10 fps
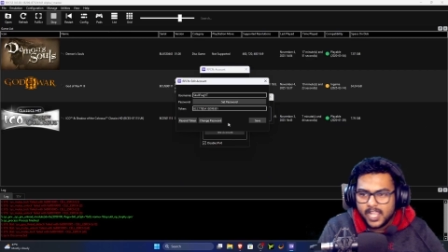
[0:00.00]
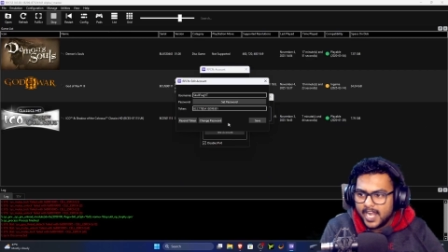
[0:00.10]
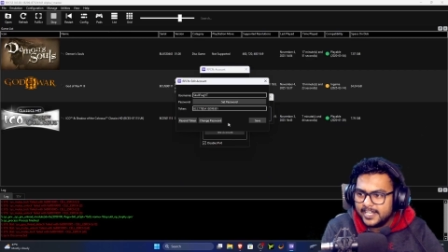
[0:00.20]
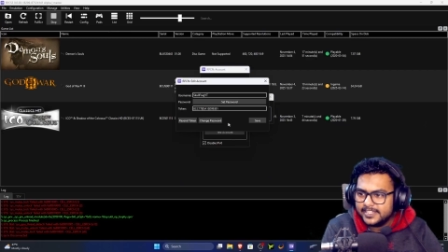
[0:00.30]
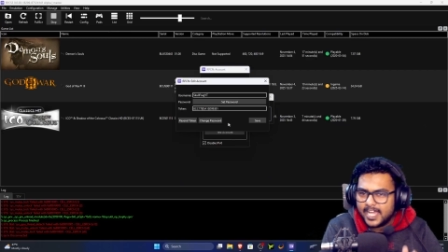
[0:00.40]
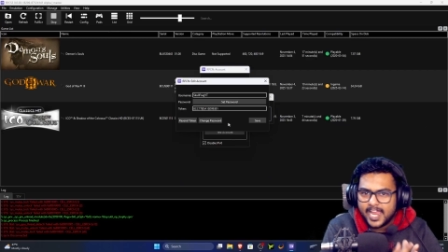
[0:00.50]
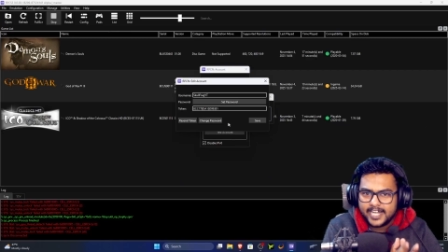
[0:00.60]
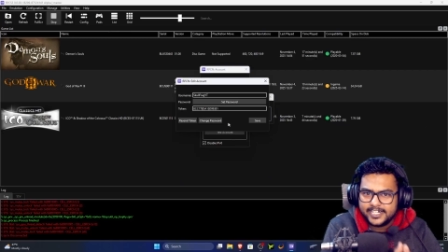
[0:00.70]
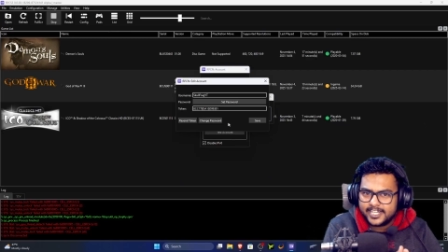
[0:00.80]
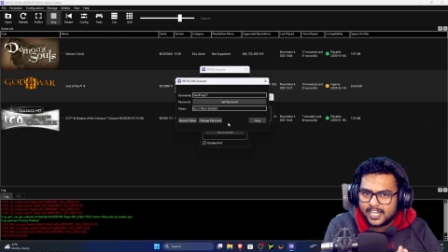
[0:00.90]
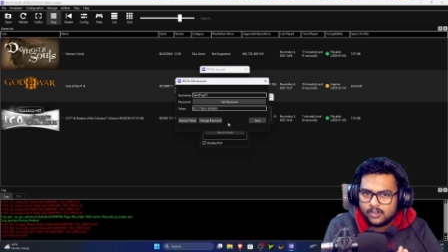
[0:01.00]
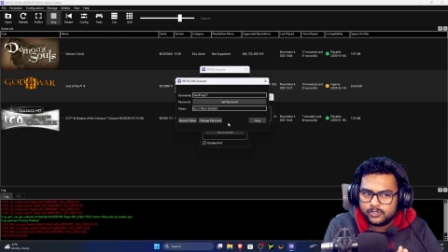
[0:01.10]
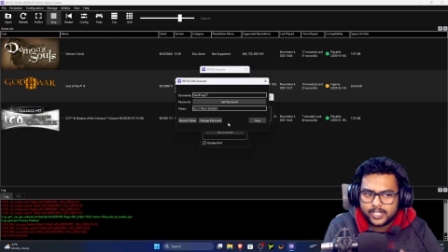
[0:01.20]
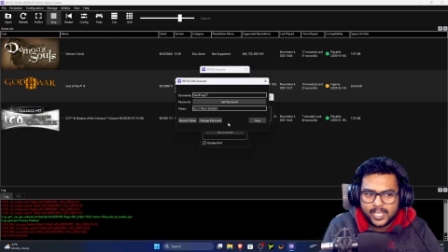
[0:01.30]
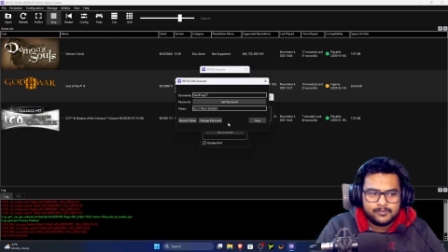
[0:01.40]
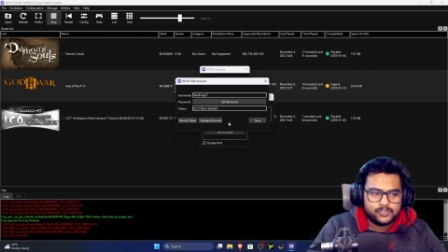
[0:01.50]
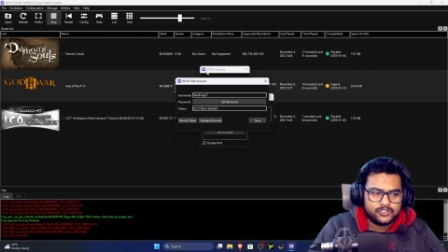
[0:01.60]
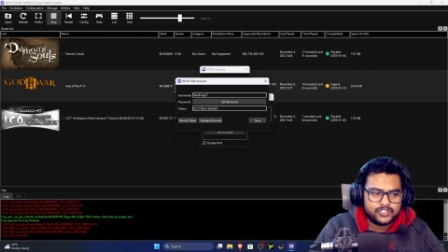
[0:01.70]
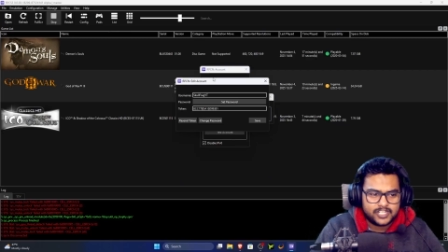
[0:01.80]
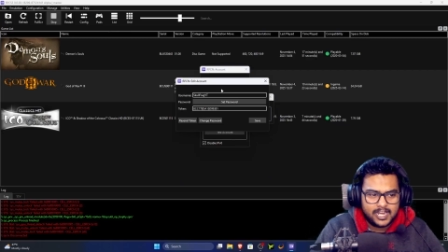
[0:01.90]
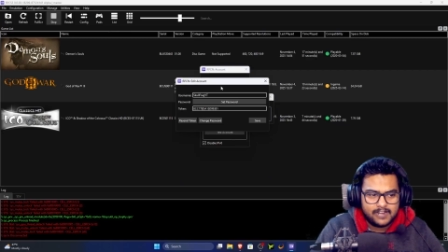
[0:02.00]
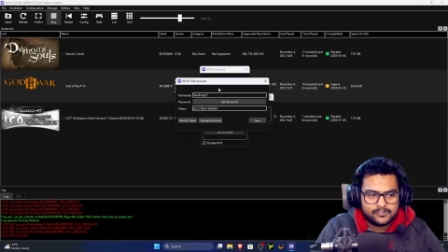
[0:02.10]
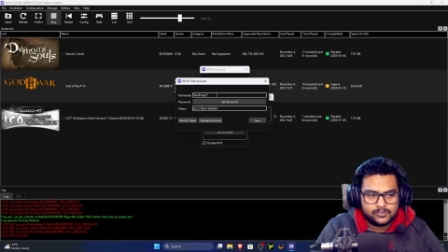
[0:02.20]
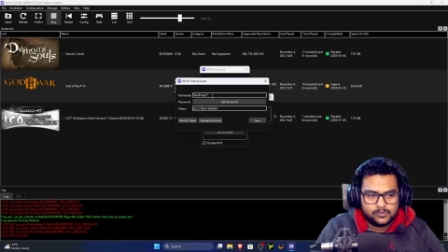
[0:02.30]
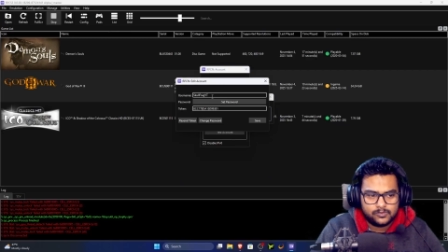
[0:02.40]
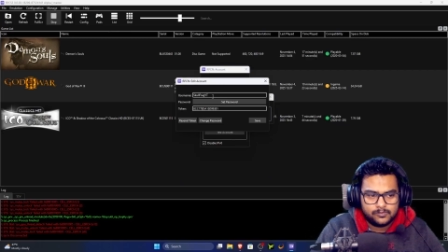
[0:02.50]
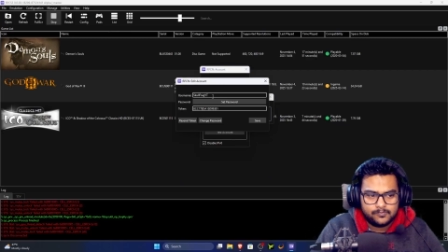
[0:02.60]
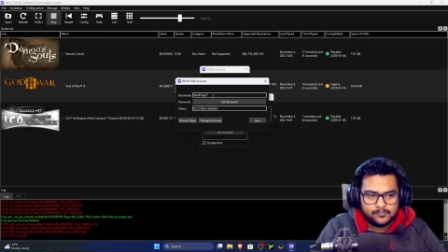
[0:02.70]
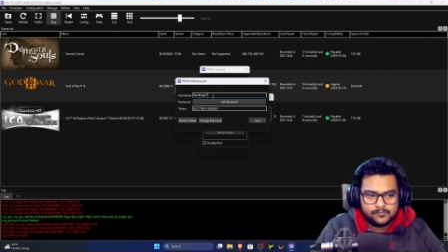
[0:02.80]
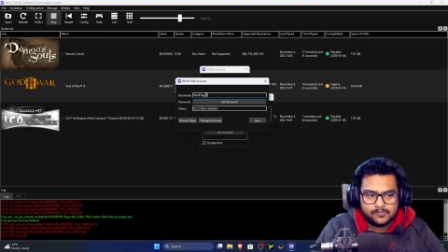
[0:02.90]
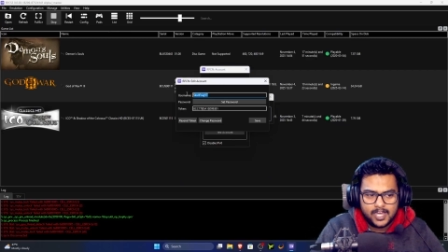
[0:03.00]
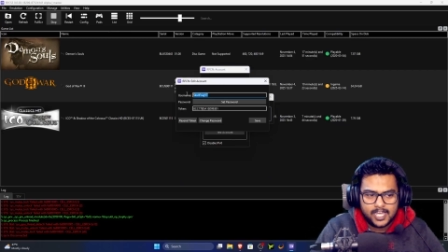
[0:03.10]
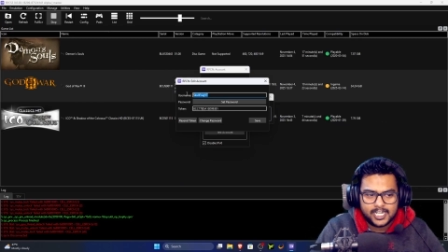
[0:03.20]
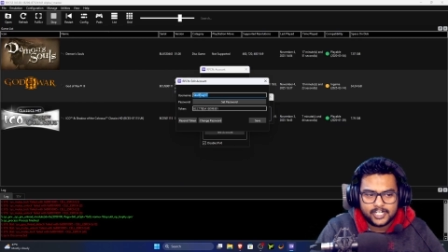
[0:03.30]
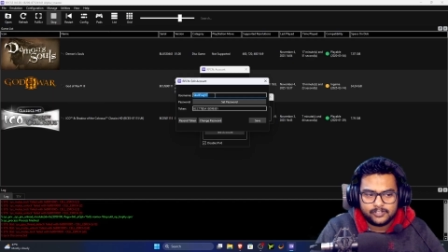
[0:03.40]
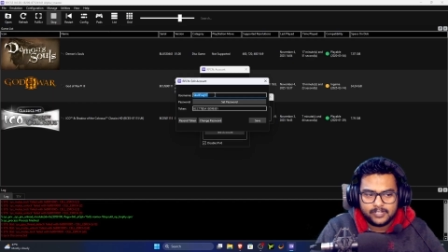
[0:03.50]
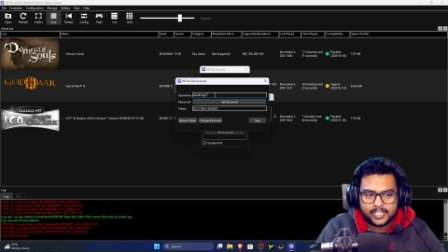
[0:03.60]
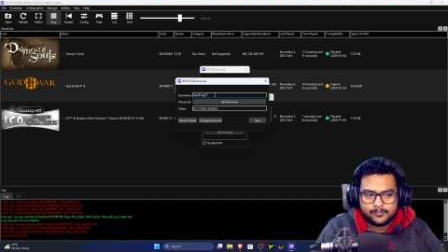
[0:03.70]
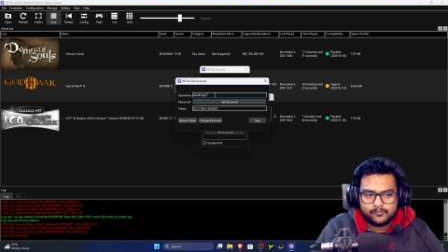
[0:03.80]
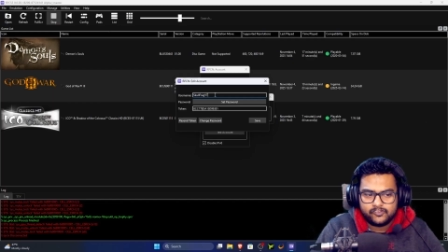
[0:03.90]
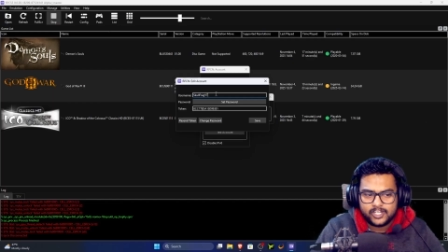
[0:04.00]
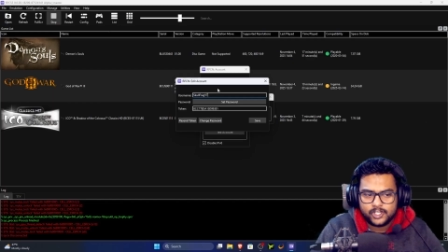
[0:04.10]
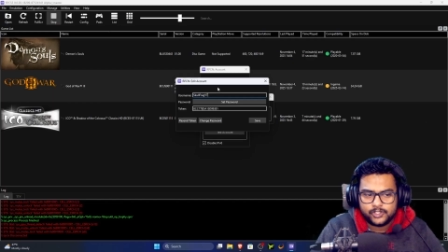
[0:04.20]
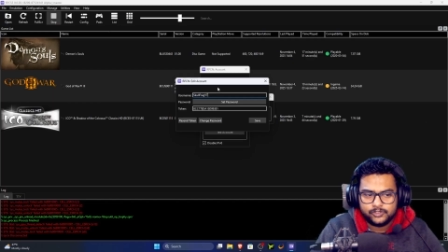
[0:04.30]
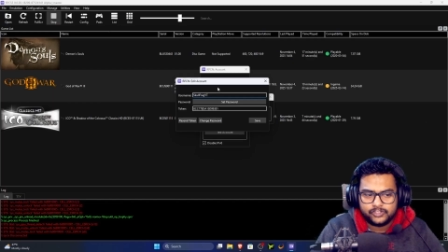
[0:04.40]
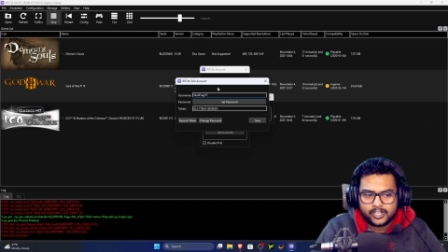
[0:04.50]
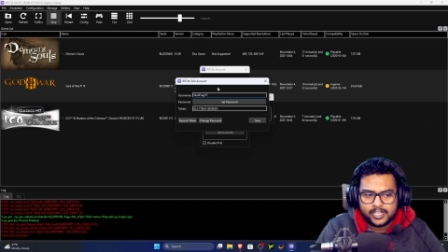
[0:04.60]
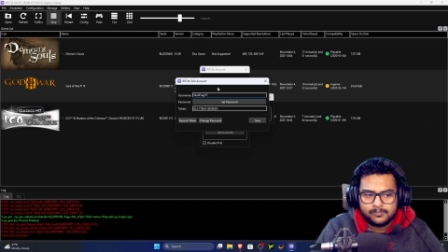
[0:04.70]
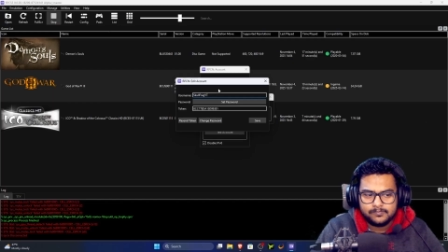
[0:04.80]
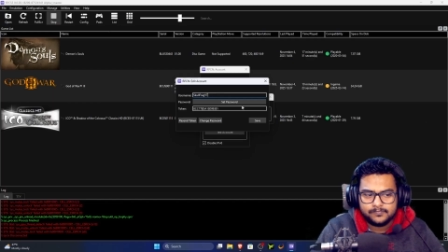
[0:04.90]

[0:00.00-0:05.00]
and in the edit account tab you just have to highlight like fill your username